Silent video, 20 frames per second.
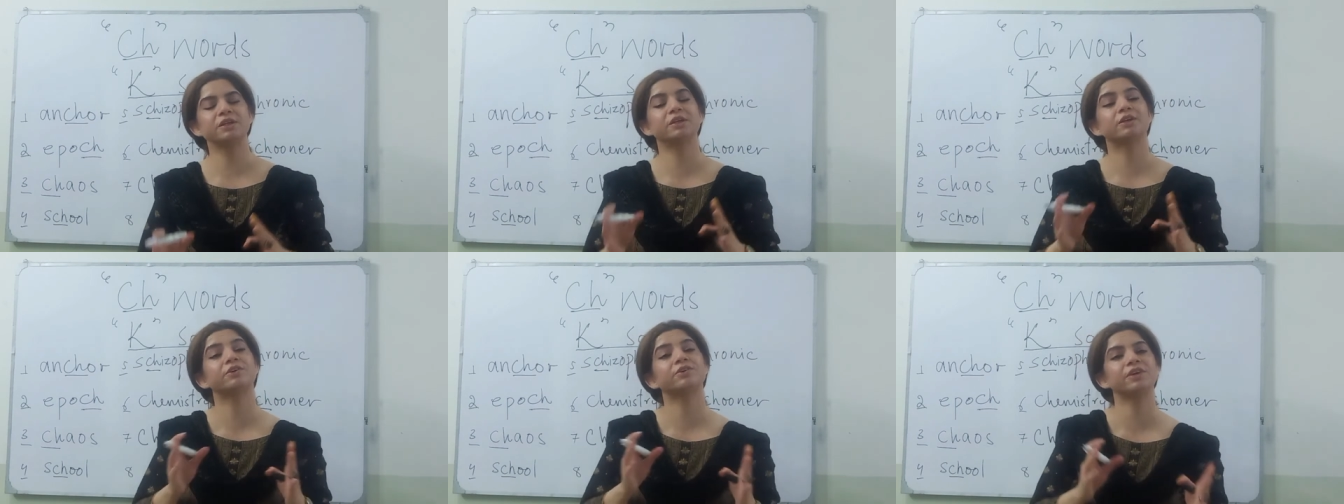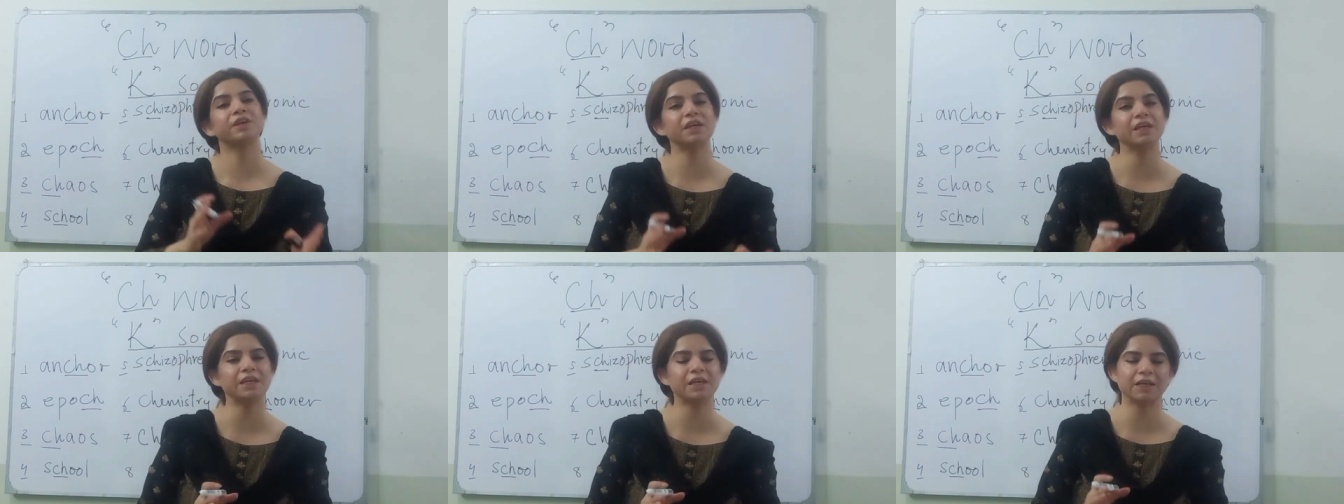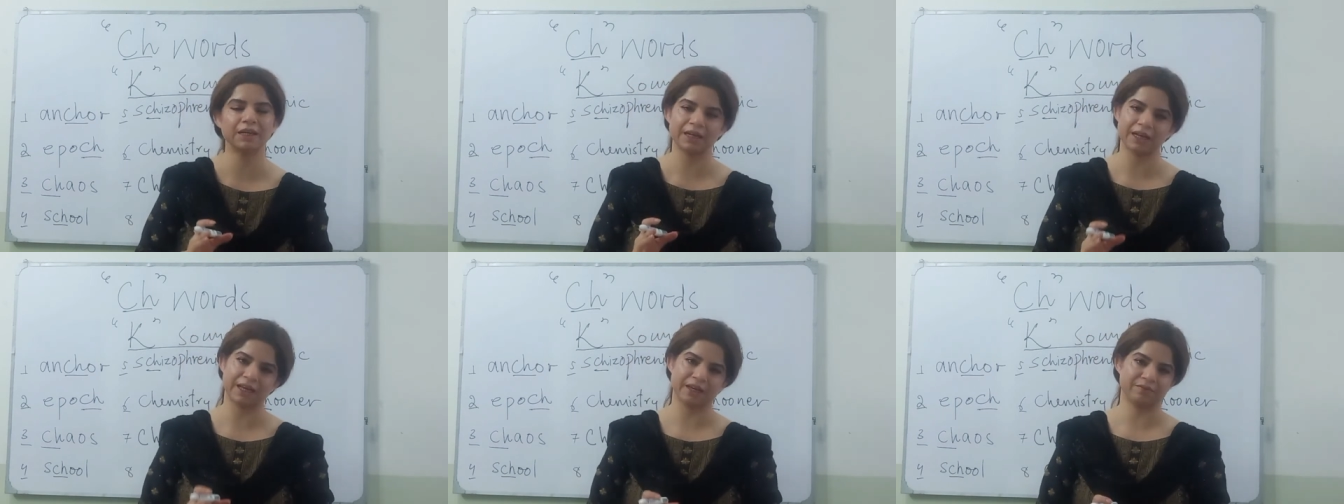
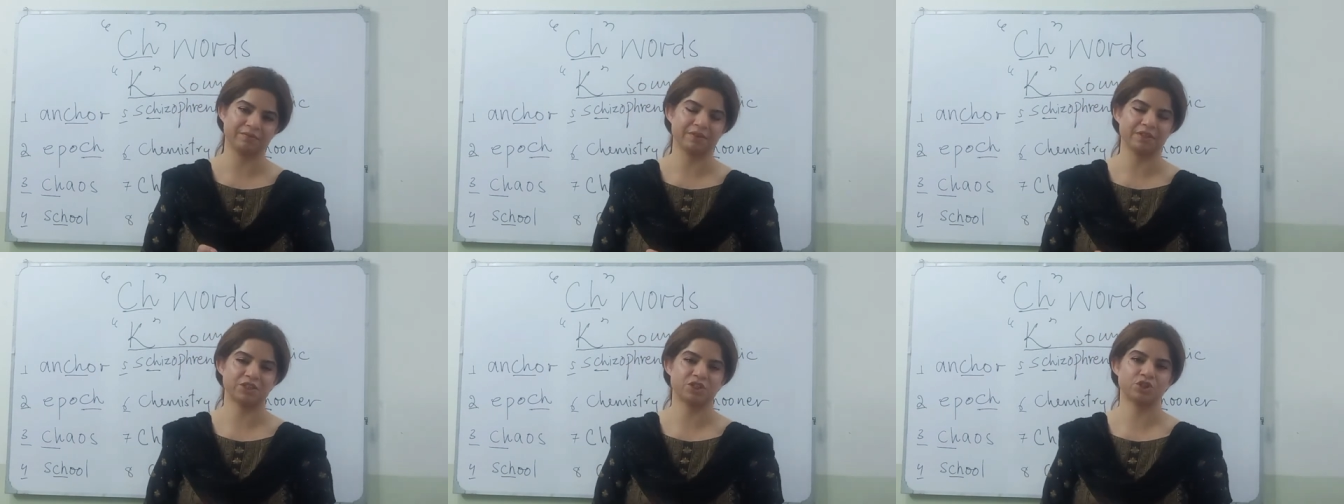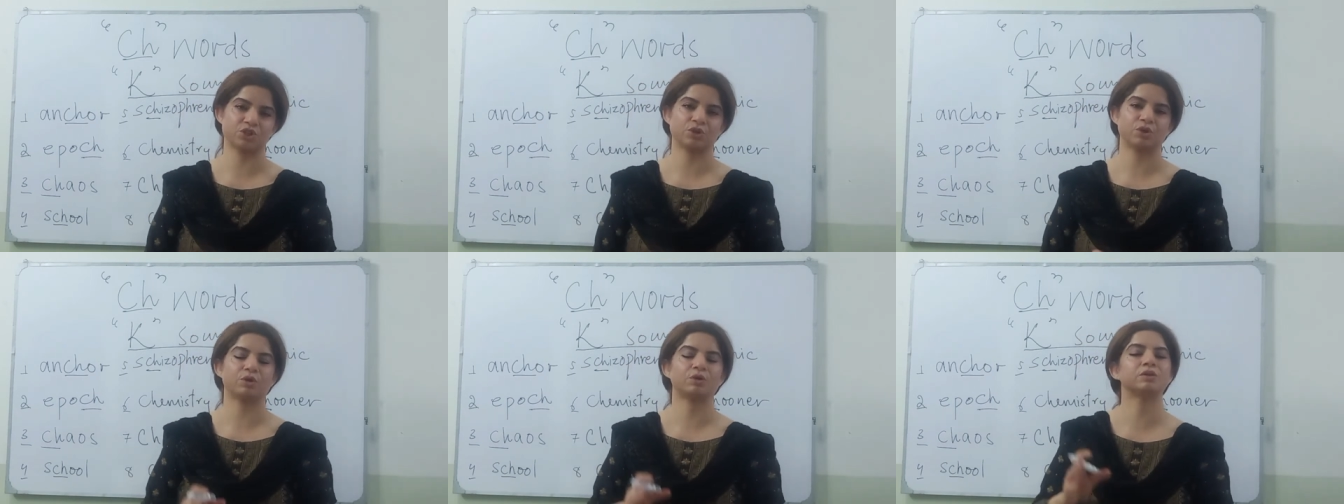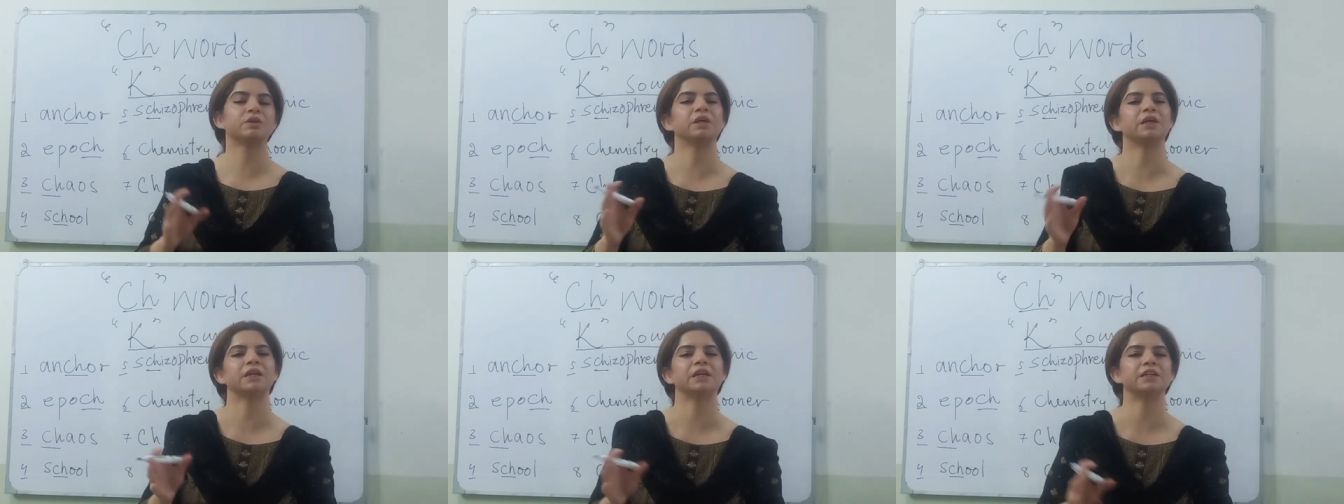Greek language
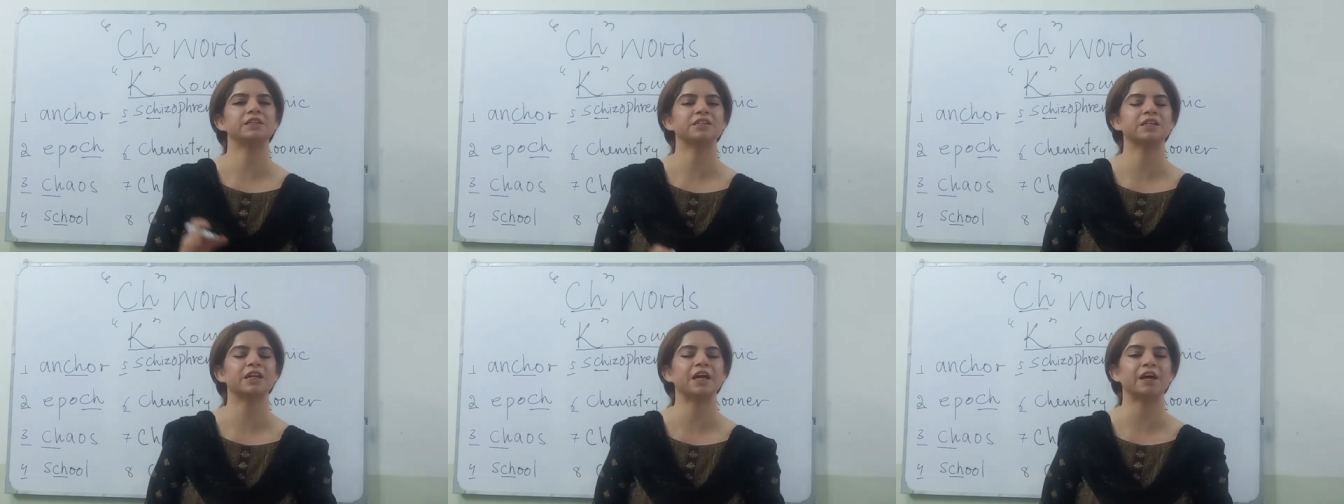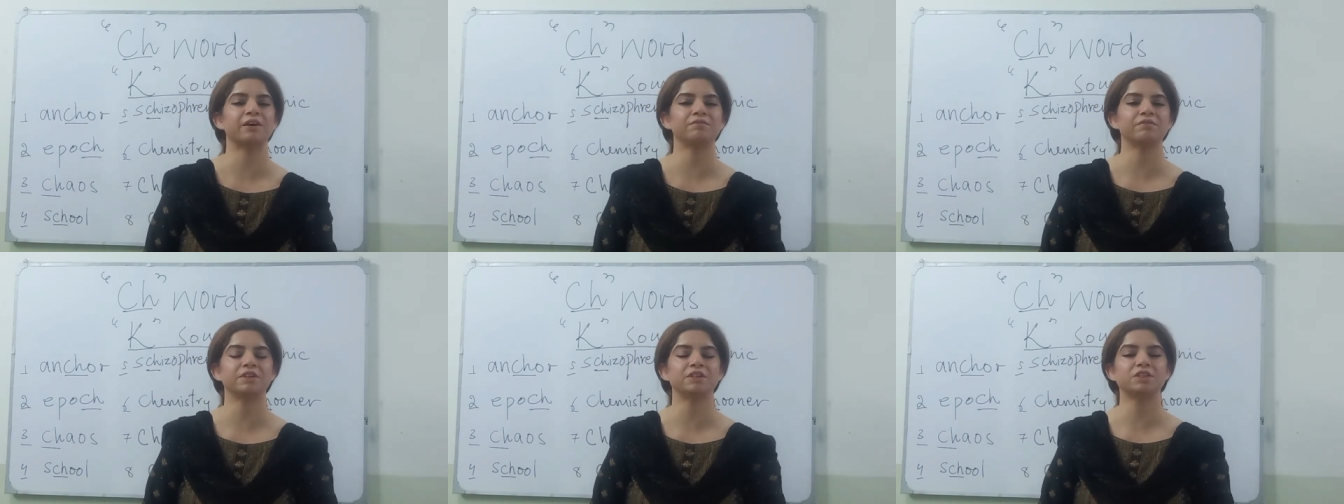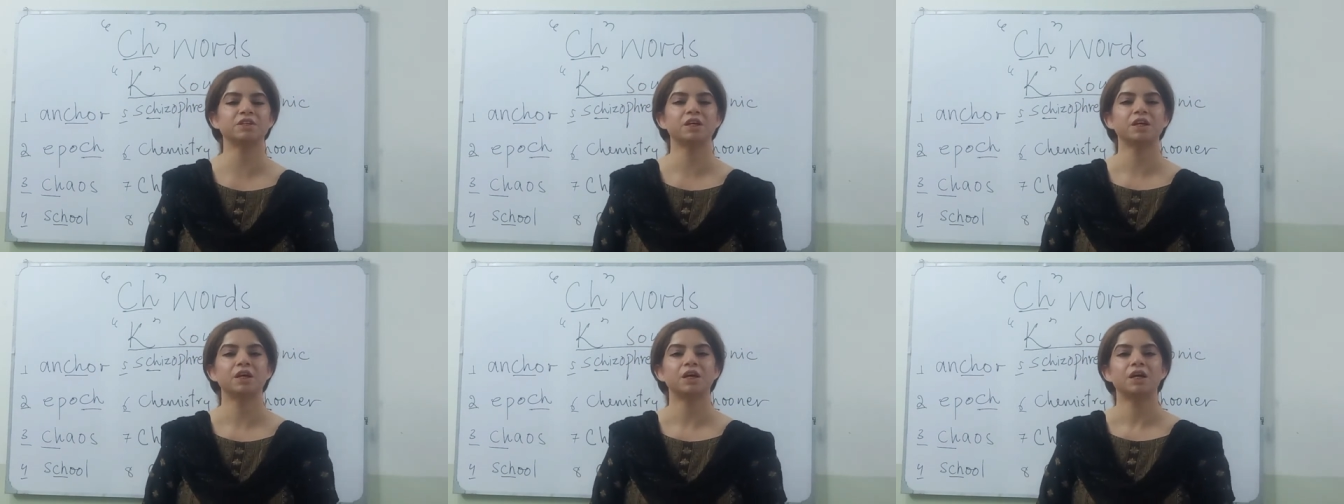on English
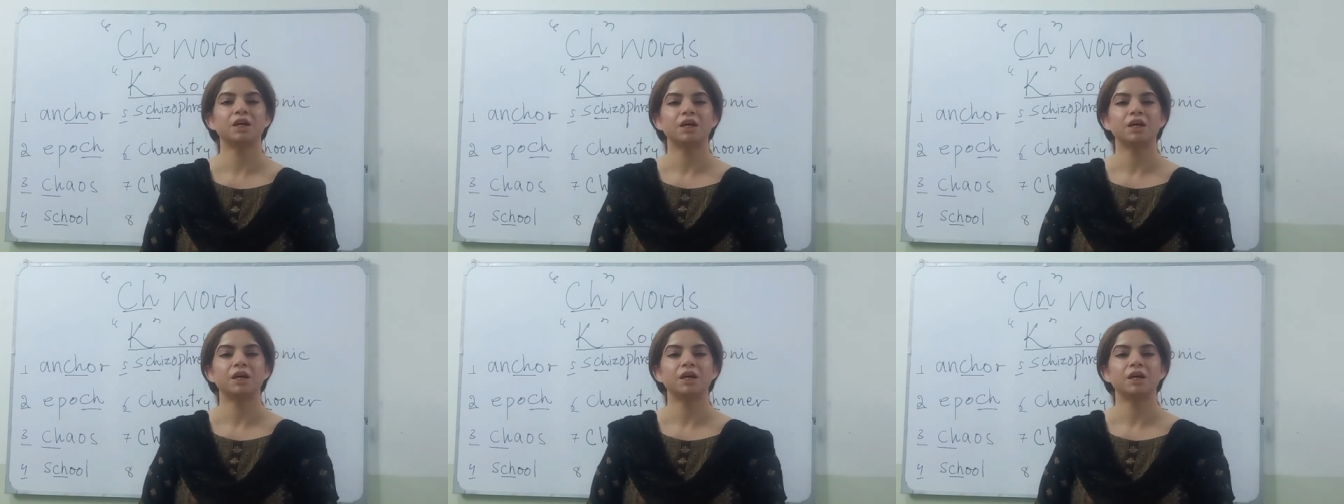language